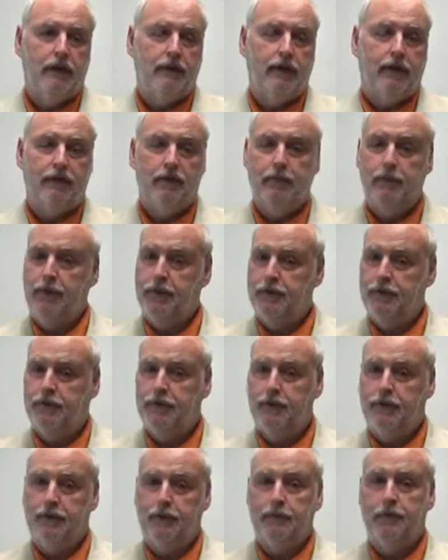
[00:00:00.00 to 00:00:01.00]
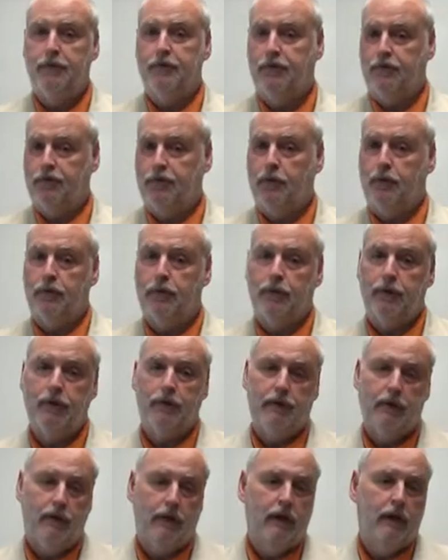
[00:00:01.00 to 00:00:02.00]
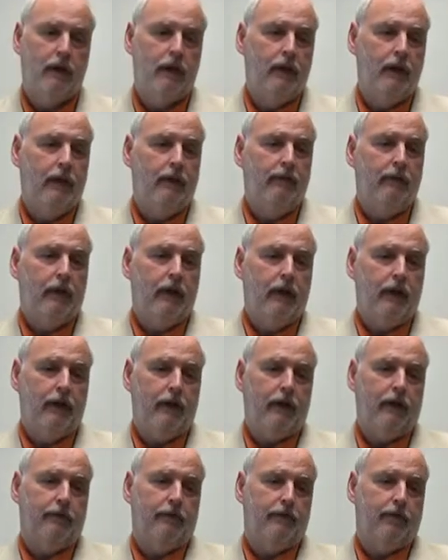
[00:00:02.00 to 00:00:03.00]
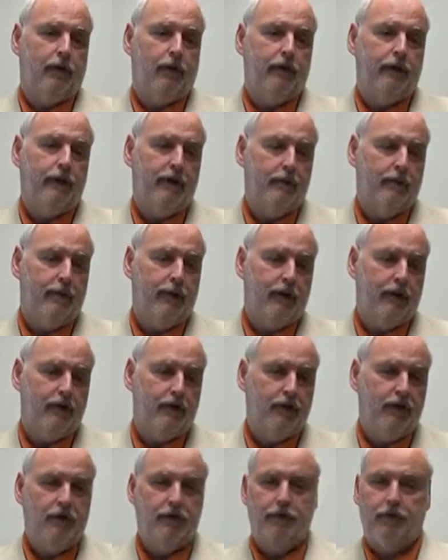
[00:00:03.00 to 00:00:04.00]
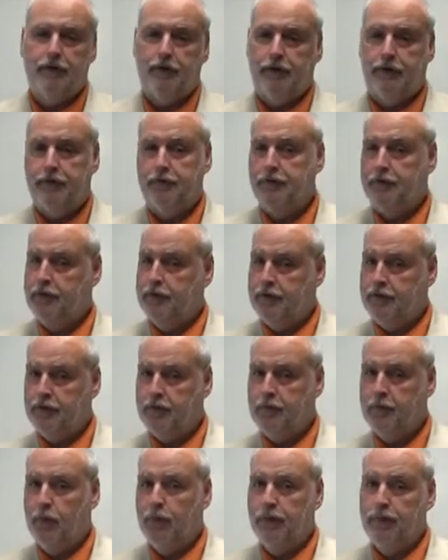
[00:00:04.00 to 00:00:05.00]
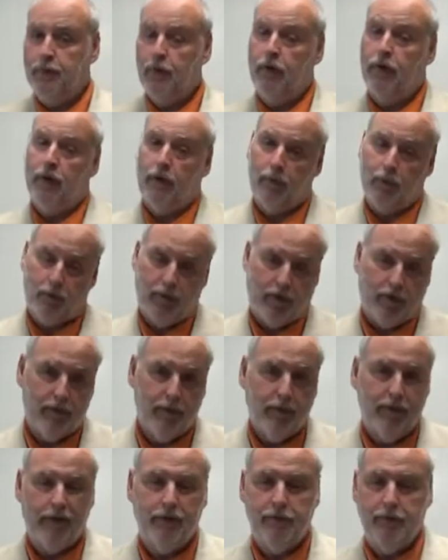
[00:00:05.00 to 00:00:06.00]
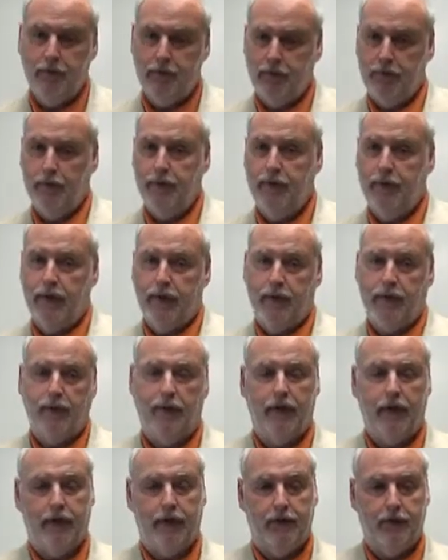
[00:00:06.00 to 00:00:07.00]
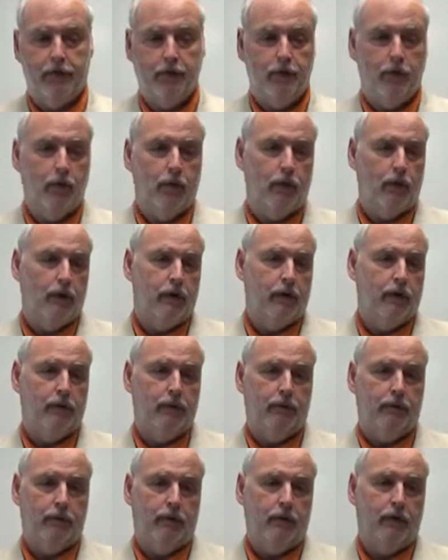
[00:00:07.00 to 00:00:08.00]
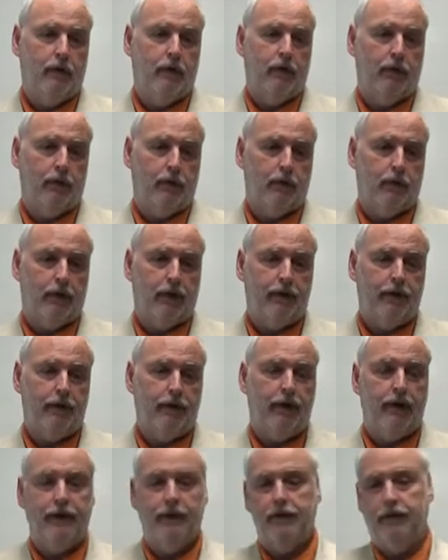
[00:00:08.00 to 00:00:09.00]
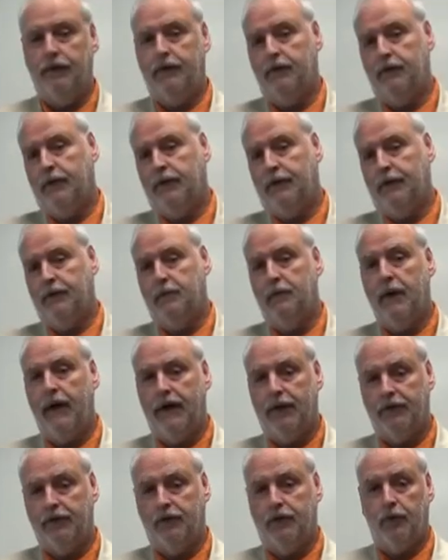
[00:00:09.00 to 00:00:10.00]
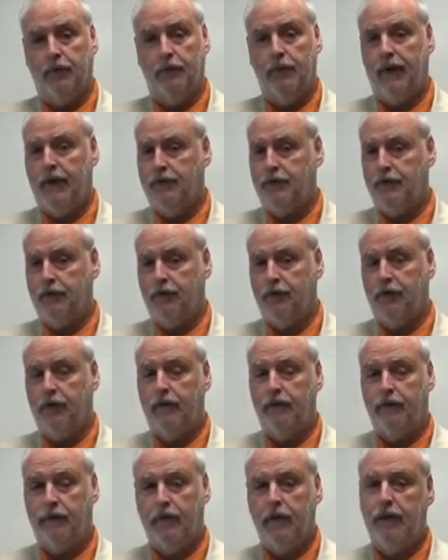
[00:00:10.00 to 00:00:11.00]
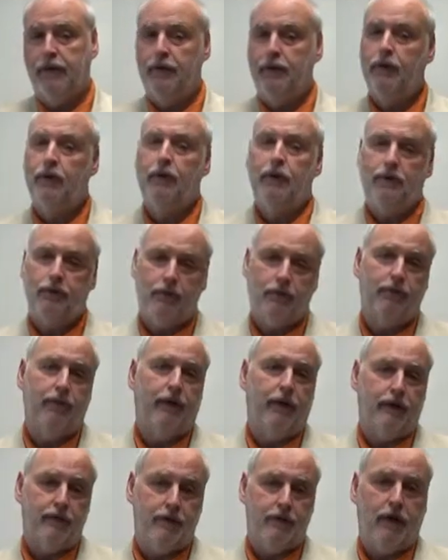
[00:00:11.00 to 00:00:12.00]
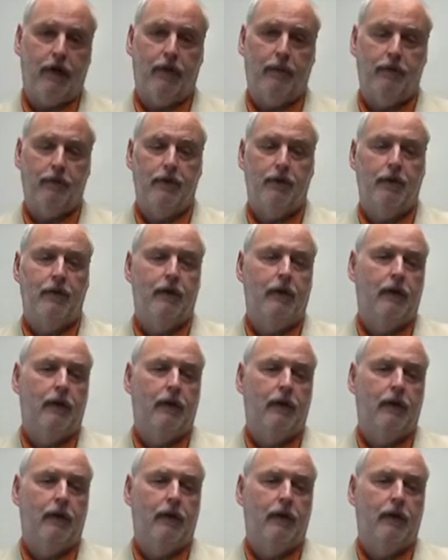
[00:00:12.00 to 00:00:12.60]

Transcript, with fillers: not to mention in the business world. If earning a PhD is not your interest at this point, though, I would recommend that you would do that, and you uh, would like to end at the master's or bachelor's level, you can also find jobs.